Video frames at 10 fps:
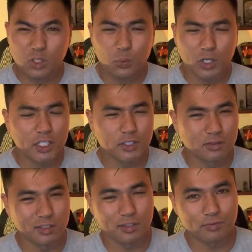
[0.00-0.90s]
We're not
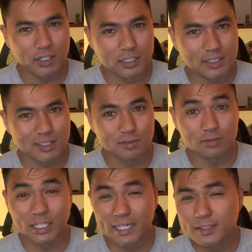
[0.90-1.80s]
using it for any kind of
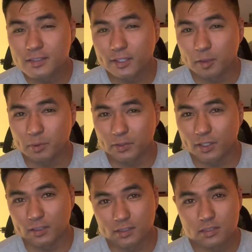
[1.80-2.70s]
landscaping,
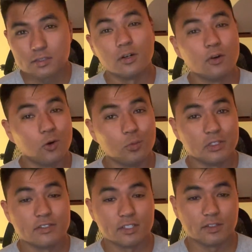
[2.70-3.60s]
okay? This is the home
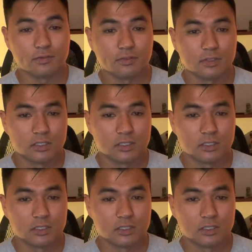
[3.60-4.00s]
itself.